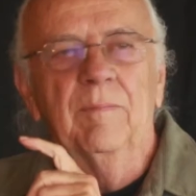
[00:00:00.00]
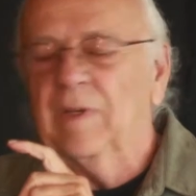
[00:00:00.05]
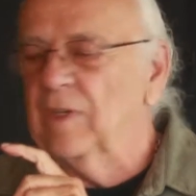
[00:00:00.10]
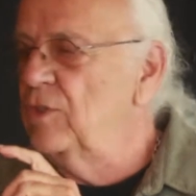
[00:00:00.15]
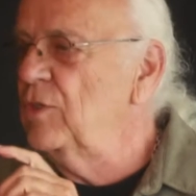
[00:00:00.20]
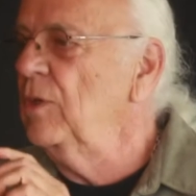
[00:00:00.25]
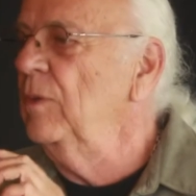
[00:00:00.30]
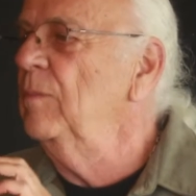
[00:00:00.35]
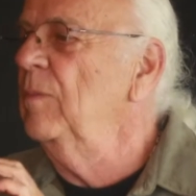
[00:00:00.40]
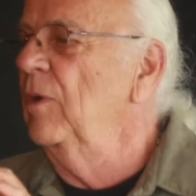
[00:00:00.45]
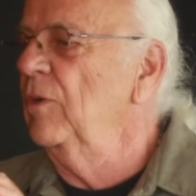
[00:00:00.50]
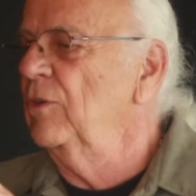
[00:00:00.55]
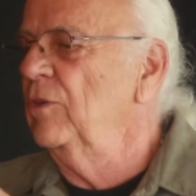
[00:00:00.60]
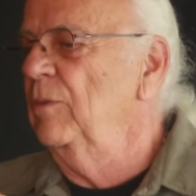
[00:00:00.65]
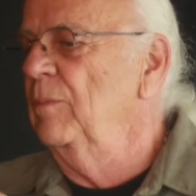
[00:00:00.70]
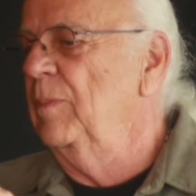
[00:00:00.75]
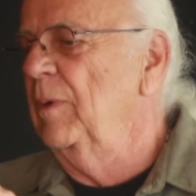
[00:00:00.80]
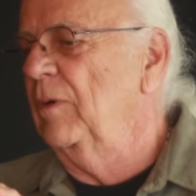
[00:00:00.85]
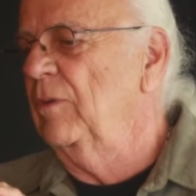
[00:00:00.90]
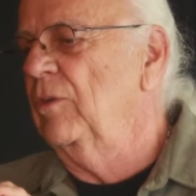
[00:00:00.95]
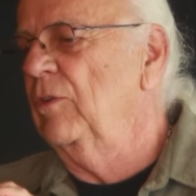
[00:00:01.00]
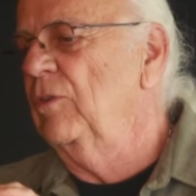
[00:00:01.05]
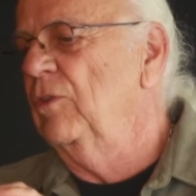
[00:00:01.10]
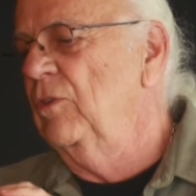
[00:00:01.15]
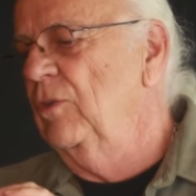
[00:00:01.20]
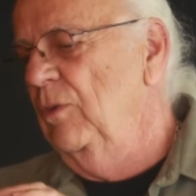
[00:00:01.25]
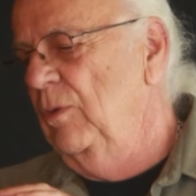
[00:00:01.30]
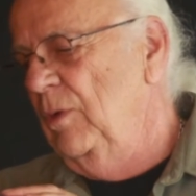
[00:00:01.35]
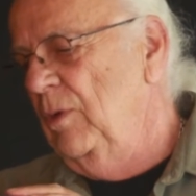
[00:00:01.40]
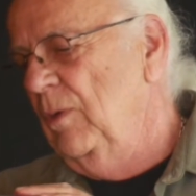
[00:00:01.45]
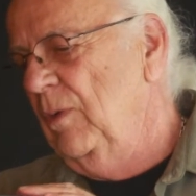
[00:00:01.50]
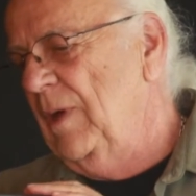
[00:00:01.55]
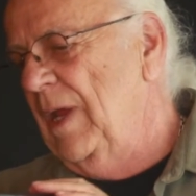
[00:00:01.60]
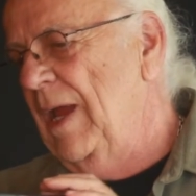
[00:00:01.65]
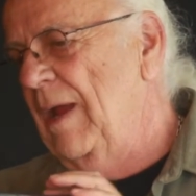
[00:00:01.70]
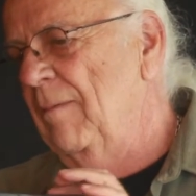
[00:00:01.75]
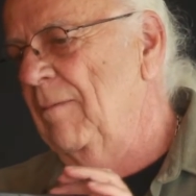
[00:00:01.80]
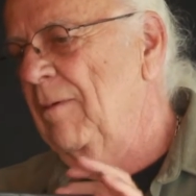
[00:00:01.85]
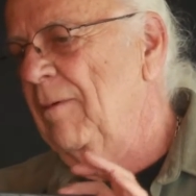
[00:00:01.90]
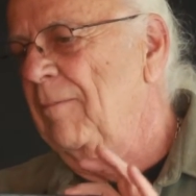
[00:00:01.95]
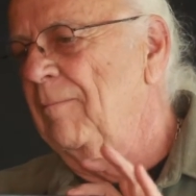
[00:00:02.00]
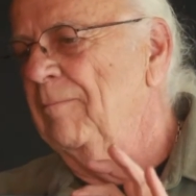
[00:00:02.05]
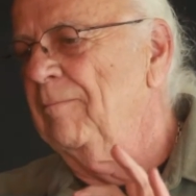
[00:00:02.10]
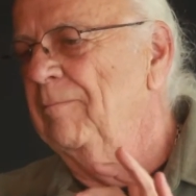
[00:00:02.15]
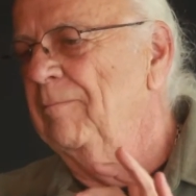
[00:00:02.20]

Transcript: Mitchell Motion Picture Studio camera.